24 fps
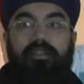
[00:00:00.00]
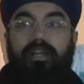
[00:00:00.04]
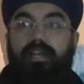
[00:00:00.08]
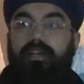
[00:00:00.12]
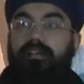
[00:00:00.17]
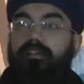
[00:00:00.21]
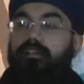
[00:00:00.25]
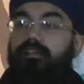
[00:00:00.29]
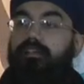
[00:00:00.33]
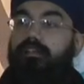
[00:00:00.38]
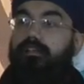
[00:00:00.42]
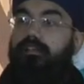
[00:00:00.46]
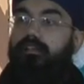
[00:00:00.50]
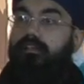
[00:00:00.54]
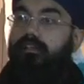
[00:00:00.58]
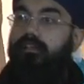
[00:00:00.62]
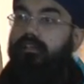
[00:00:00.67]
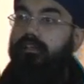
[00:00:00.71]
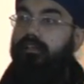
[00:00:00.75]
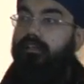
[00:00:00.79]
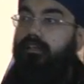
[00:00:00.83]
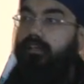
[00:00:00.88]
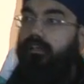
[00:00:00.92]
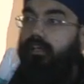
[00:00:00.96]
then,
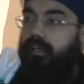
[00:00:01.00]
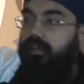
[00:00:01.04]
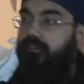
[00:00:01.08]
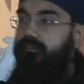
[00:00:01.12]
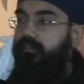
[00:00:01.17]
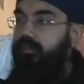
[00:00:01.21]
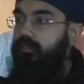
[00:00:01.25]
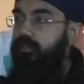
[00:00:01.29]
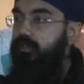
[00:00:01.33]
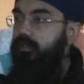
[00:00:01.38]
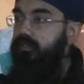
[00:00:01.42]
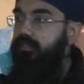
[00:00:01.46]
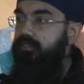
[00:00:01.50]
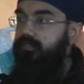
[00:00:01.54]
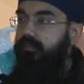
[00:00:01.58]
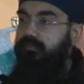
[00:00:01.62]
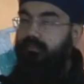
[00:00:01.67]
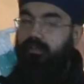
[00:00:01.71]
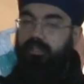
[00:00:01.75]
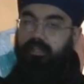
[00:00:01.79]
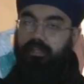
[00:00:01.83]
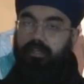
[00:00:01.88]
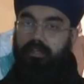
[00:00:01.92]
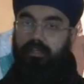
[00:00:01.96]
if you're doing
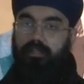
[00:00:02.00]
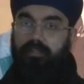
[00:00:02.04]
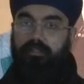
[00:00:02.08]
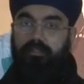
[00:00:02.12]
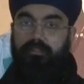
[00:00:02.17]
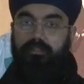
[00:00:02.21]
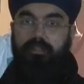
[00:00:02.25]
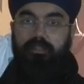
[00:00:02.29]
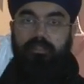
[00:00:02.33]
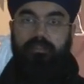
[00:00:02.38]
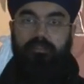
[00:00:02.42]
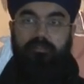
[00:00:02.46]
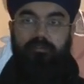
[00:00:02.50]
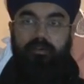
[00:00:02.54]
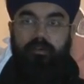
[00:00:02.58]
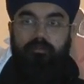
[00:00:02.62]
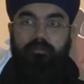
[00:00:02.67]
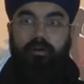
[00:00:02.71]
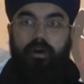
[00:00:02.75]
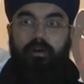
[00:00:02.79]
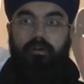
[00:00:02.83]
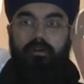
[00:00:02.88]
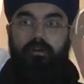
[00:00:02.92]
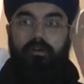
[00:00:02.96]
something doing something
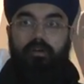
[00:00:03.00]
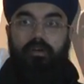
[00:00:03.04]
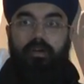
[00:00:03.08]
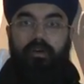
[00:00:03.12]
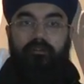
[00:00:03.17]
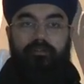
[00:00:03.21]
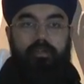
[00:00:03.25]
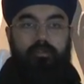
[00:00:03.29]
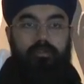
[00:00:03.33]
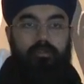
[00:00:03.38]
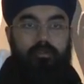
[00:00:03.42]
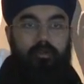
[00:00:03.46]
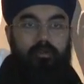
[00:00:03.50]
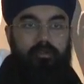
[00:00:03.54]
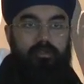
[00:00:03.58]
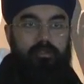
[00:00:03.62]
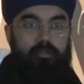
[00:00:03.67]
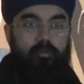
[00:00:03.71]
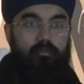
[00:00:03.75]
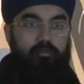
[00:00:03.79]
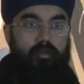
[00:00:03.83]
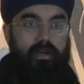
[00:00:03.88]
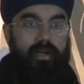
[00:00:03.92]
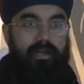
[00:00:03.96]
wrong, if you're stuck
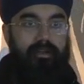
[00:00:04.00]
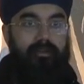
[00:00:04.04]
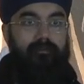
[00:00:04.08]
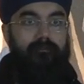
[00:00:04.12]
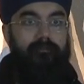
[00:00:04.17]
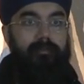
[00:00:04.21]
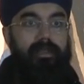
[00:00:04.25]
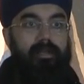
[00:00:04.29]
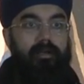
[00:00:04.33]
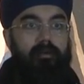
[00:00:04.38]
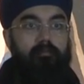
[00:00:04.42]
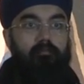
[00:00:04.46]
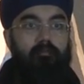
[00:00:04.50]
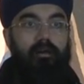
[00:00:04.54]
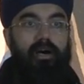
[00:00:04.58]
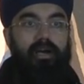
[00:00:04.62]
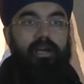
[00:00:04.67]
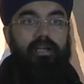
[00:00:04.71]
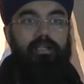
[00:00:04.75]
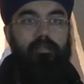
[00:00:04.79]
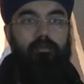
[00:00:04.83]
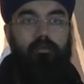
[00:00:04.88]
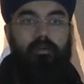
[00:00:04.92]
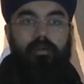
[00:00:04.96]
somewhere,
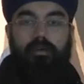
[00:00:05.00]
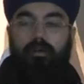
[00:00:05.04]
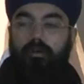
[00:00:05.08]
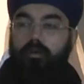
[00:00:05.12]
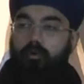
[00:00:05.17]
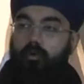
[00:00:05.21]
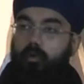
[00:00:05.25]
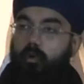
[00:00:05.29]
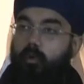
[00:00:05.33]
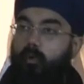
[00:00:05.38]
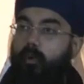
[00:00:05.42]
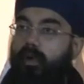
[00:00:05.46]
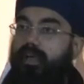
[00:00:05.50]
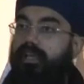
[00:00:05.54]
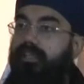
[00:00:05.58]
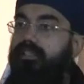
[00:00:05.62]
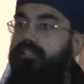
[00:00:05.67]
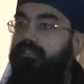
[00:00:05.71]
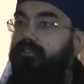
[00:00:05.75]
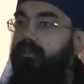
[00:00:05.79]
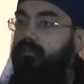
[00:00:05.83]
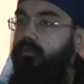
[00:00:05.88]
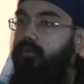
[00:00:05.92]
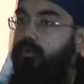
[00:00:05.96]
Maharaj will
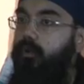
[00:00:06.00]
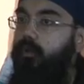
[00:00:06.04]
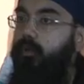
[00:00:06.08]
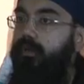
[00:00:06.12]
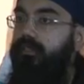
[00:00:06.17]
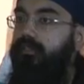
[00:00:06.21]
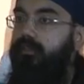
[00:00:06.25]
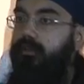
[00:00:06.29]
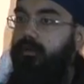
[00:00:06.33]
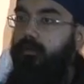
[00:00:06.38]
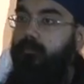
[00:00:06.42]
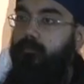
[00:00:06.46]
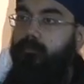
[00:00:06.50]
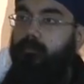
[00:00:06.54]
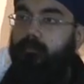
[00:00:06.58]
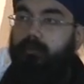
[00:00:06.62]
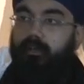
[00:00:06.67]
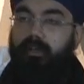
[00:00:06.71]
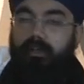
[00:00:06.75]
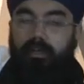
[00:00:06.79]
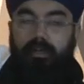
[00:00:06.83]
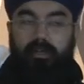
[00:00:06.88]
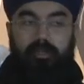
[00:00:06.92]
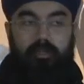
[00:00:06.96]
always
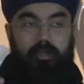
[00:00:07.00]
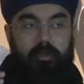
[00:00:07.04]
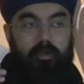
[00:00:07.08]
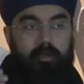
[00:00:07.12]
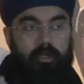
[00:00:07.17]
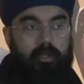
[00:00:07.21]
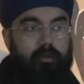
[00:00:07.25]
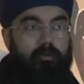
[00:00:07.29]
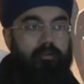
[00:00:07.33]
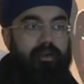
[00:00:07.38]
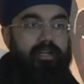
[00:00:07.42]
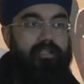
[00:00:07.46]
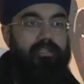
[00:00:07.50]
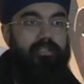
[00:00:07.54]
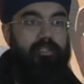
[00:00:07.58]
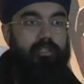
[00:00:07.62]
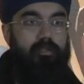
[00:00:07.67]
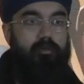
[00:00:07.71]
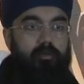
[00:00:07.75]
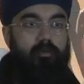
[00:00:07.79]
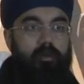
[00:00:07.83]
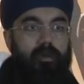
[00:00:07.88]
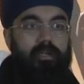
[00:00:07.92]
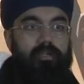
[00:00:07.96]
come to your
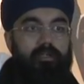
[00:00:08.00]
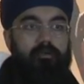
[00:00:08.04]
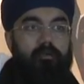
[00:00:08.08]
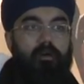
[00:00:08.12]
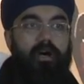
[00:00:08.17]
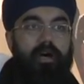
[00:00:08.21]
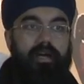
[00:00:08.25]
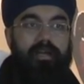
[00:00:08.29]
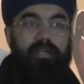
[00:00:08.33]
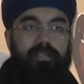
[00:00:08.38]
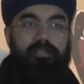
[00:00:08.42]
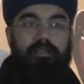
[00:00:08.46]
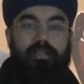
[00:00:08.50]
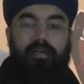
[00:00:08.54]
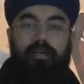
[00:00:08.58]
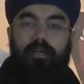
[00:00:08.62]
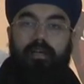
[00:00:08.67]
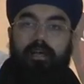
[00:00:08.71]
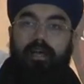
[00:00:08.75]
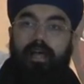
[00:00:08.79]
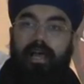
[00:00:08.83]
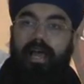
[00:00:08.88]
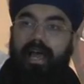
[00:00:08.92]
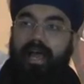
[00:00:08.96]
rescue. Otherwise,
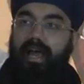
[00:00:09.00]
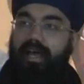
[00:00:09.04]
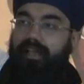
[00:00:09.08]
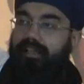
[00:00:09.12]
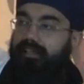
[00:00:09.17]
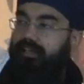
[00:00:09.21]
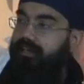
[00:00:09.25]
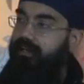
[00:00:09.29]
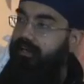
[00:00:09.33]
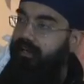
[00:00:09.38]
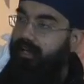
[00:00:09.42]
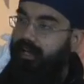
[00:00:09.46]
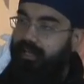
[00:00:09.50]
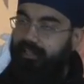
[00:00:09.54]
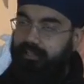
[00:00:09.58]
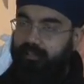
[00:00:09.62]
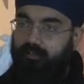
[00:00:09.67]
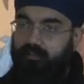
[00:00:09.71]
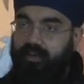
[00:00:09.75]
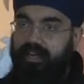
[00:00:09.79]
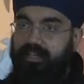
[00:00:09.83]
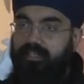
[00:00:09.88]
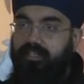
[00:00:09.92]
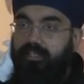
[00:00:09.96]
like
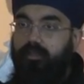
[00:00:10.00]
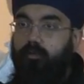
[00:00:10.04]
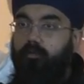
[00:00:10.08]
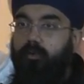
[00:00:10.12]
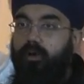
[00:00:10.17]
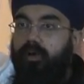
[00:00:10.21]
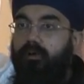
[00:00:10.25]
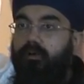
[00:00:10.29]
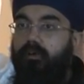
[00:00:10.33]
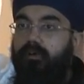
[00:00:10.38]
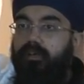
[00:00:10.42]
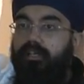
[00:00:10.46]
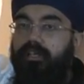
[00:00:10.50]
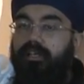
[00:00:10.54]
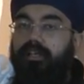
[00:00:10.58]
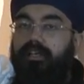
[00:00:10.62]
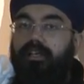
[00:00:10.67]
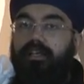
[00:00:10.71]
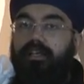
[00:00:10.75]
the rest of the world,